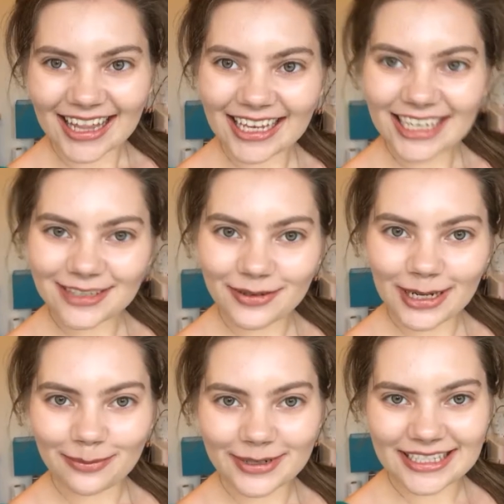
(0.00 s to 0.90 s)
I think it's
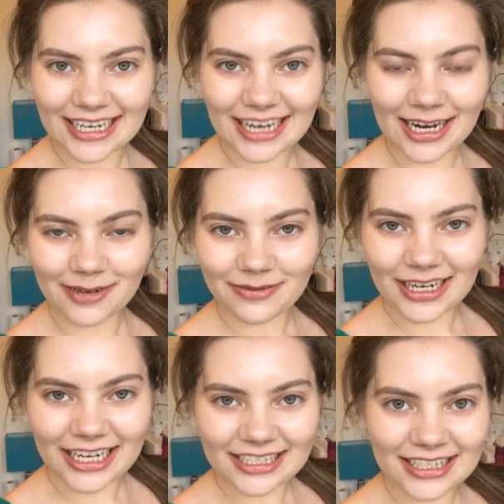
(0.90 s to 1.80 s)
really pretty and I'm
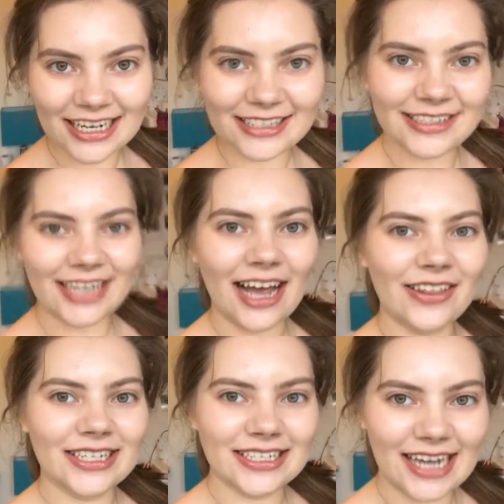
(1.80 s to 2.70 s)
really excited to see how
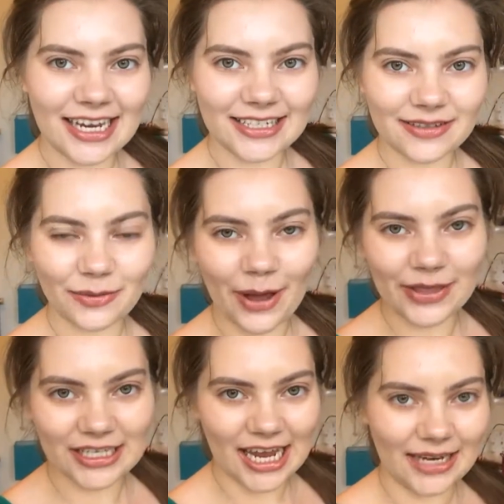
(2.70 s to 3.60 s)
this stays
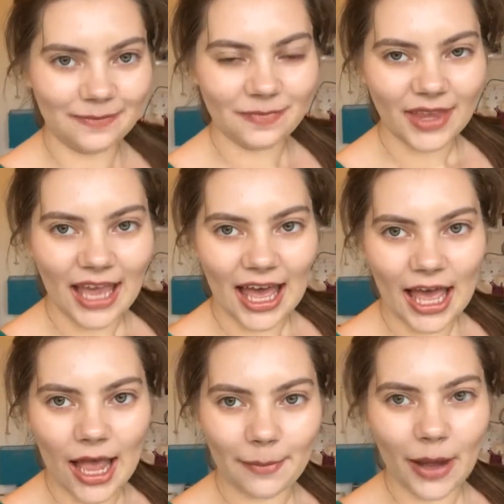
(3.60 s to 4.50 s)
throughout the day.
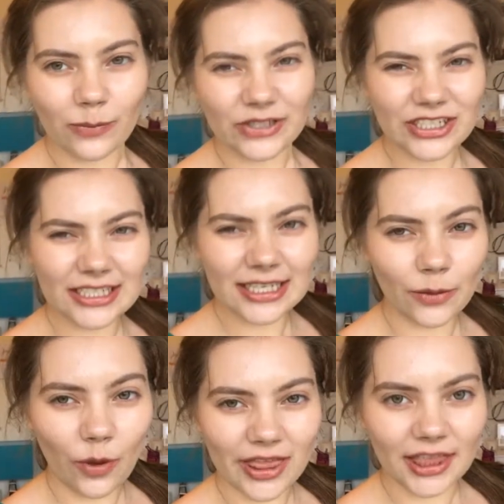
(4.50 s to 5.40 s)
I would just
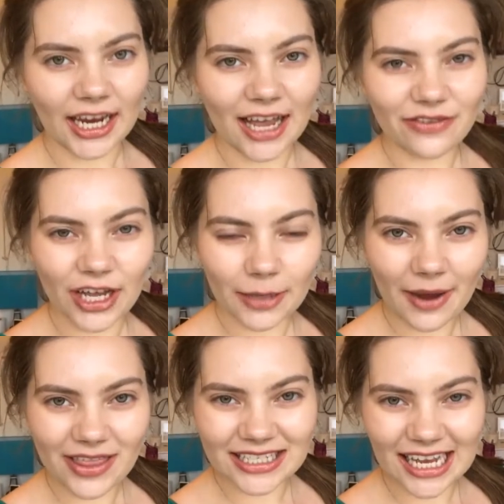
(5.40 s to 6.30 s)
say one thing. I've heard
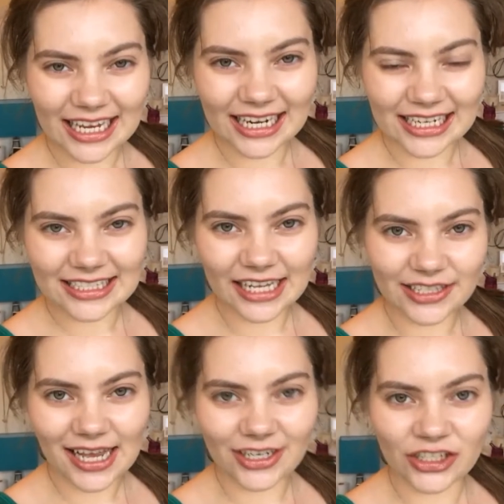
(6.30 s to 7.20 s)
about the tingling
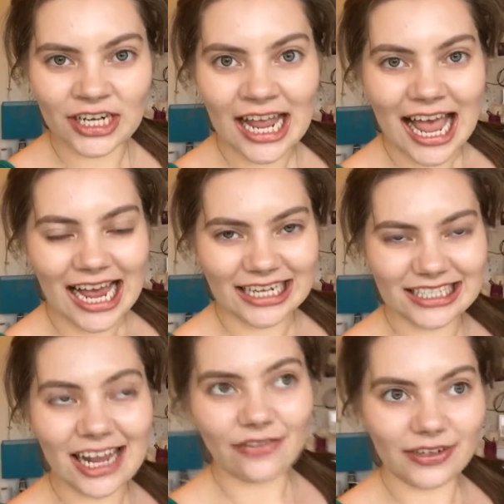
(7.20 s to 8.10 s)
sensation and I
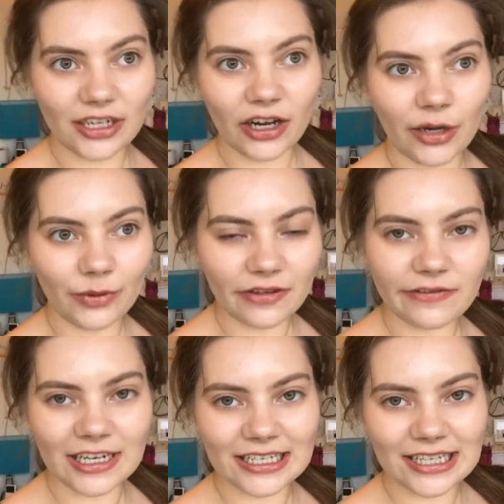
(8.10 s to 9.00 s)
definitely got it with the
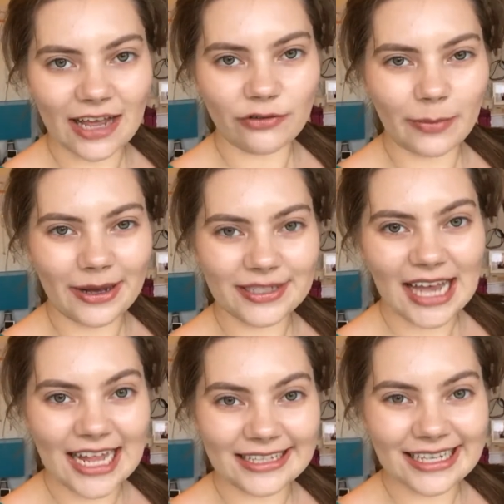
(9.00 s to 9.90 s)
first layer for about
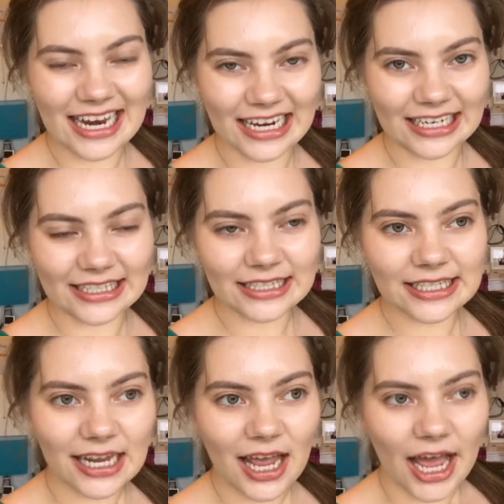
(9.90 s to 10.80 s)
10
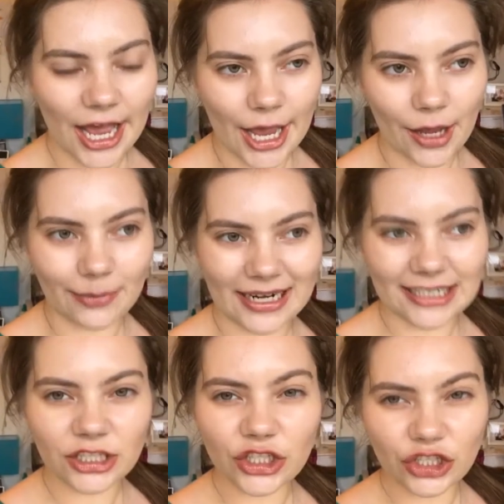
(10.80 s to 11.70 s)
seconds and
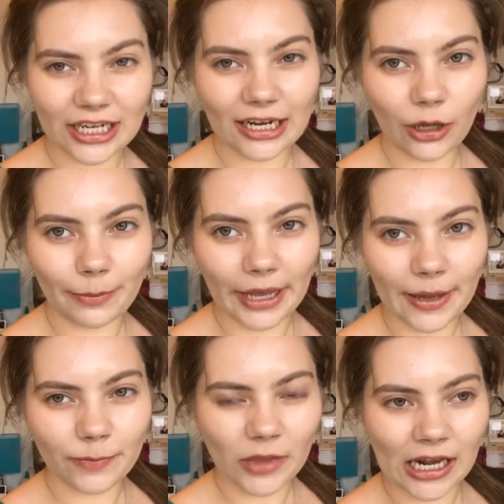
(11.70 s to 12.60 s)
it stung a little
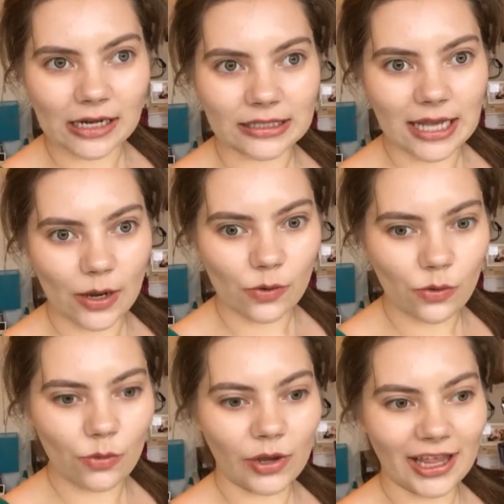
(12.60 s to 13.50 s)
bit, and I was like,
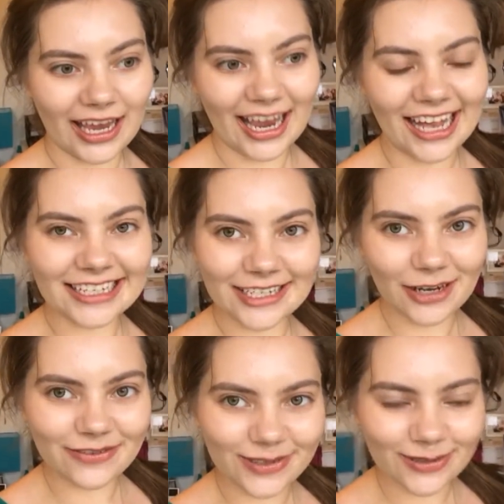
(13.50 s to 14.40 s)
oh, okay, I see
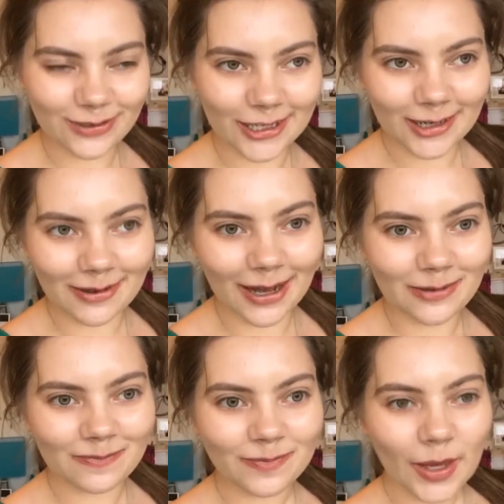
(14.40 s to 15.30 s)
what everyone's talking
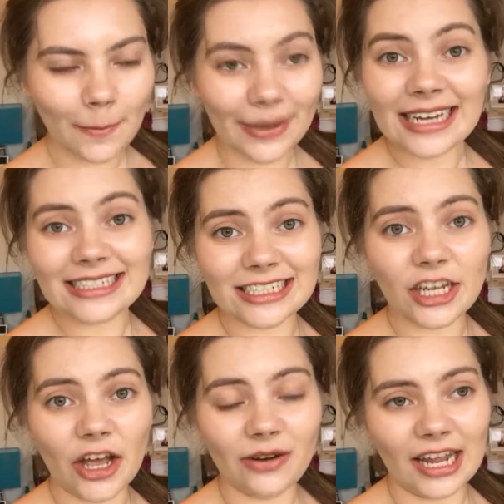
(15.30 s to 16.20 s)
about. But it
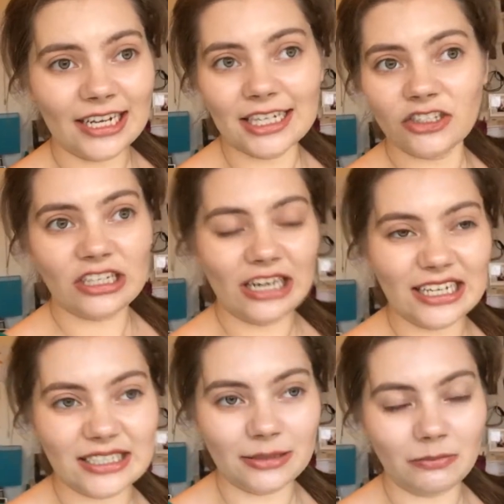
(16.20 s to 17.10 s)
did go, like literally it
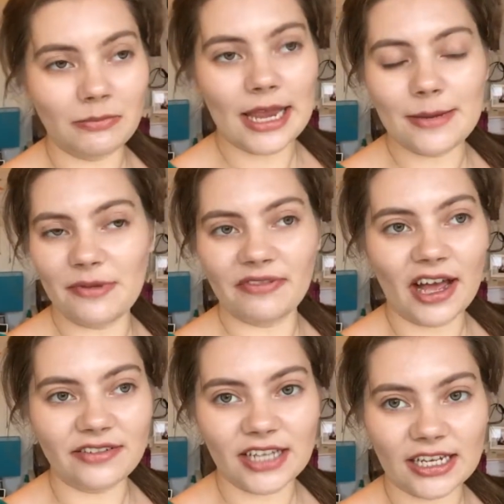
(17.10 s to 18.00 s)
lasted maybe
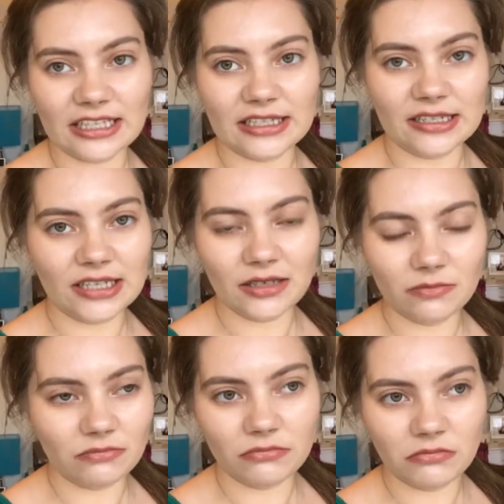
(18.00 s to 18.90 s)
5 seconds,
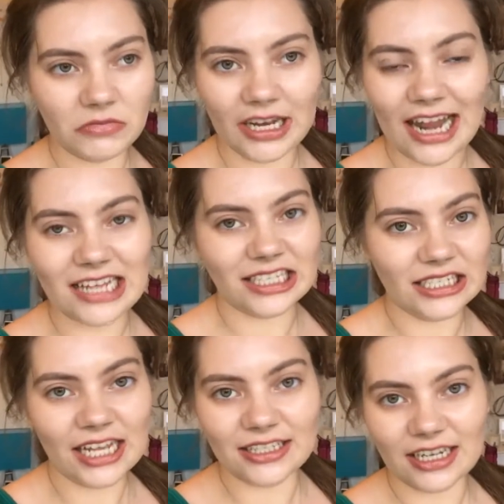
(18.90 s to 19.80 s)
less
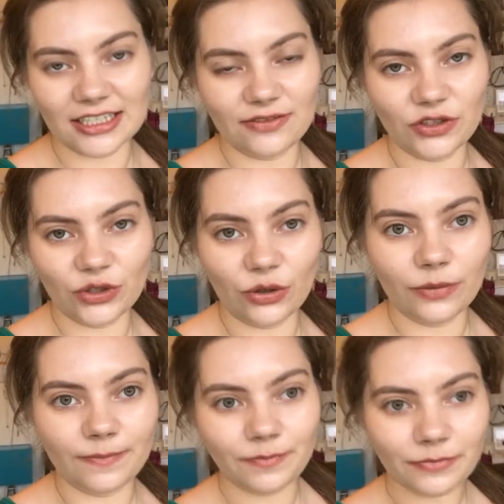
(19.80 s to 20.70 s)
than 10 seconds for
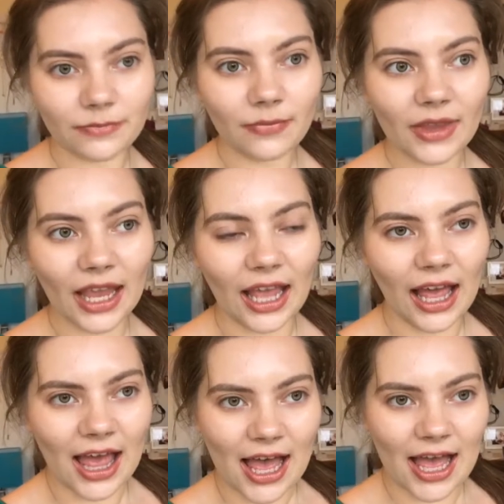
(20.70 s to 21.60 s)
sure.
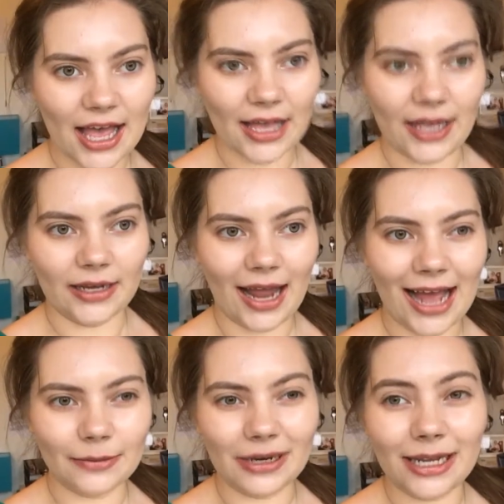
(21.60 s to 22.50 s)

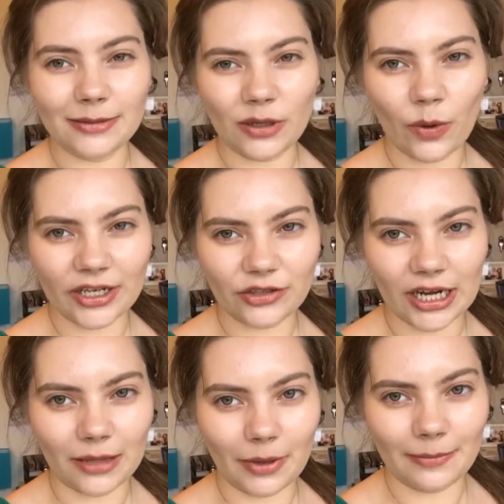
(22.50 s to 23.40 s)
And my lips are quite
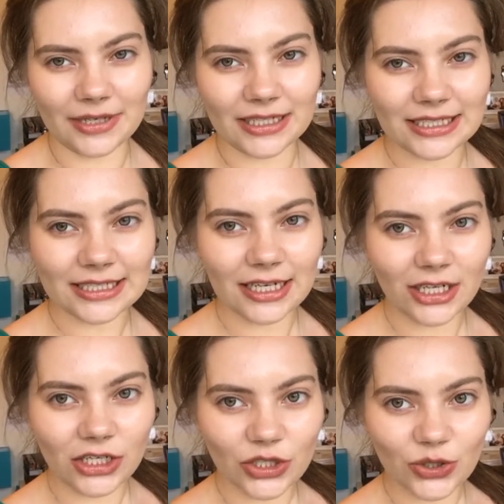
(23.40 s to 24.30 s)
dry at the moment.
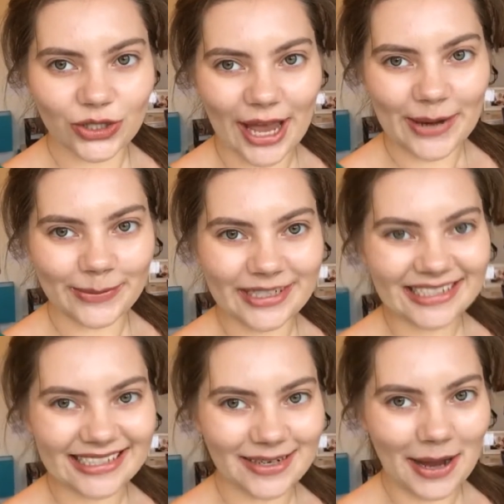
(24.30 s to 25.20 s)
So we
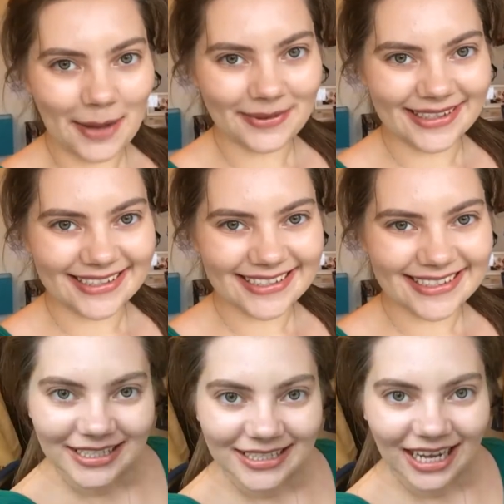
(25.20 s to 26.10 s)
shall see what happens.
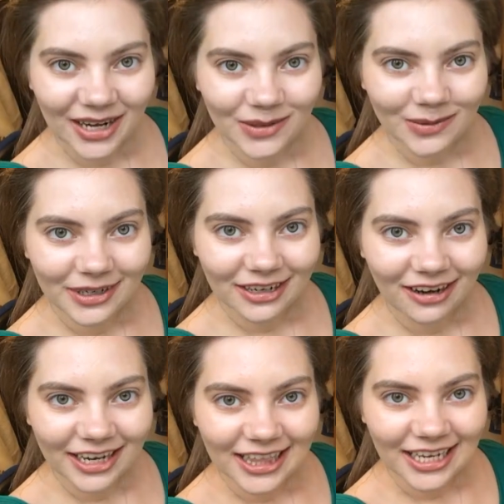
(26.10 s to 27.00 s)
It's now 1
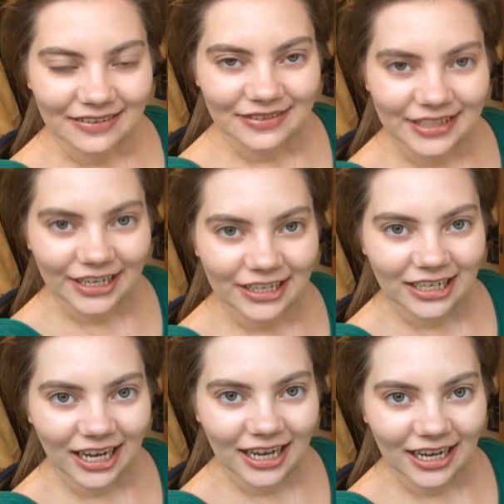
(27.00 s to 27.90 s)
o'clock in the
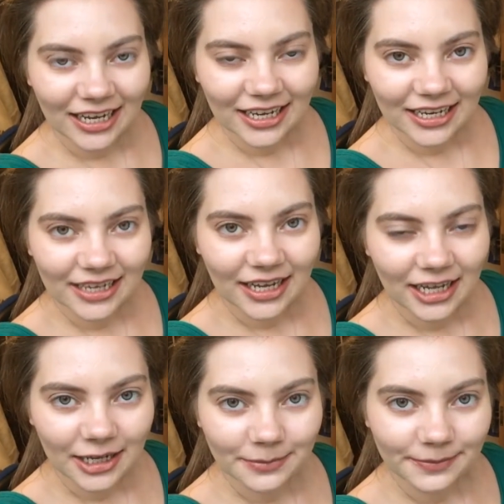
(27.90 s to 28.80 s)
afternoon.
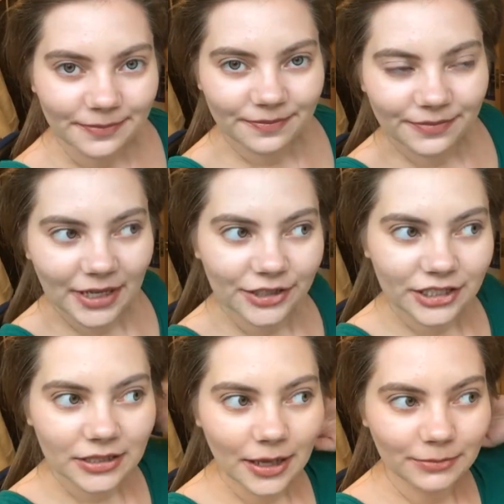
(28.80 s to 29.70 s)
I'm
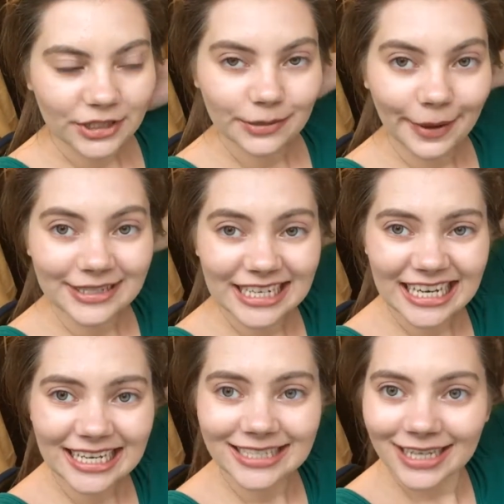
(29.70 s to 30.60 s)
just about to
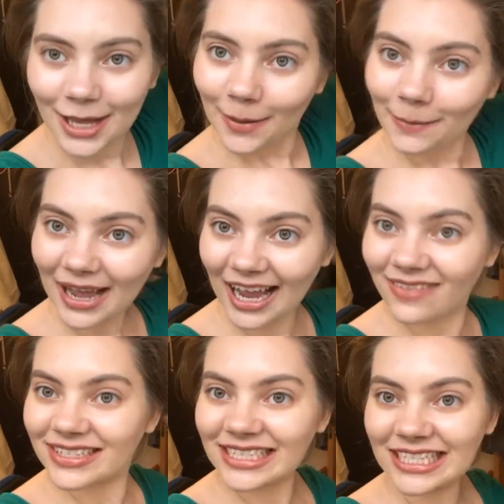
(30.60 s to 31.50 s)
eat, but I
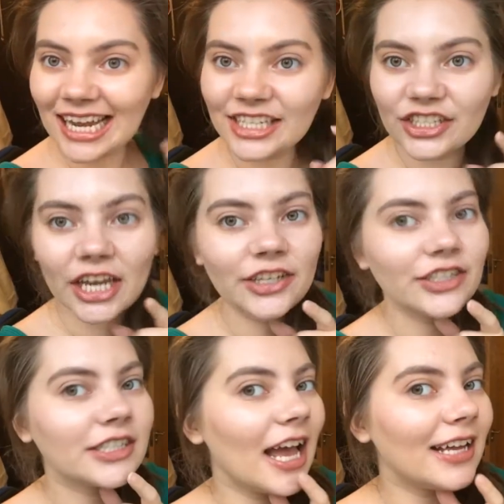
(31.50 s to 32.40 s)
haven't seen any
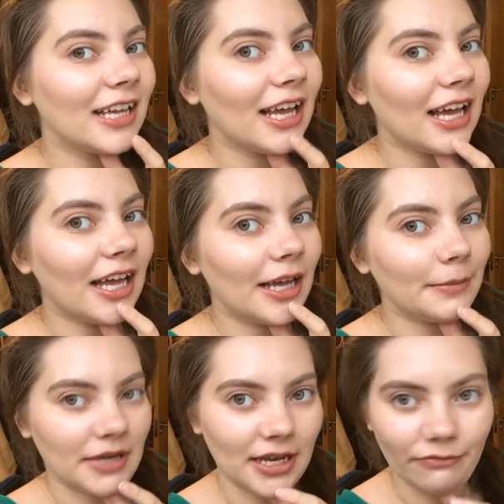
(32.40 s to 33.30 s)
changes yet.
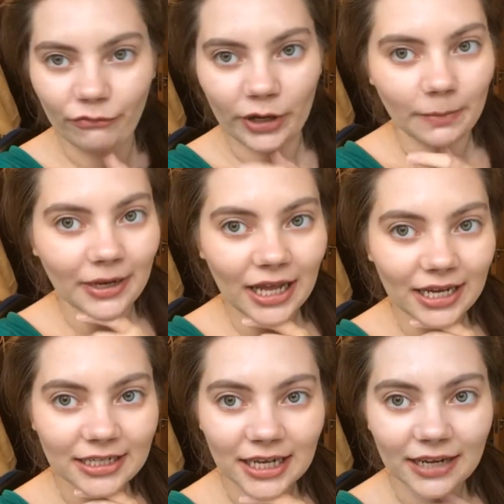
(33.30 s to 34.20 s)
I haven't
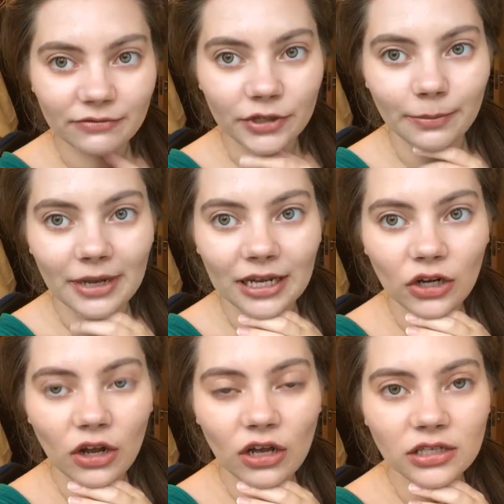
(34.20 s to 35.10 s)
reapplied. I haven't
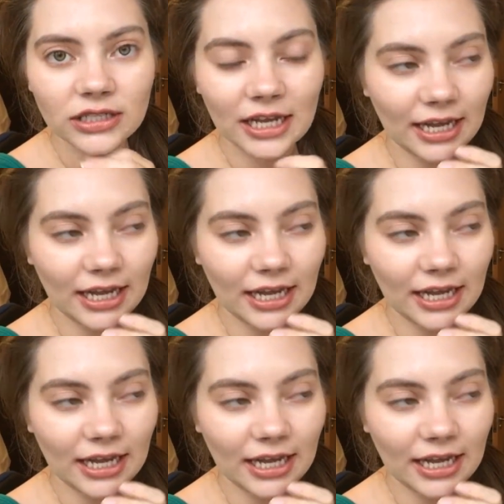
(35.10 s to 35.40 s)
reapplied gloss.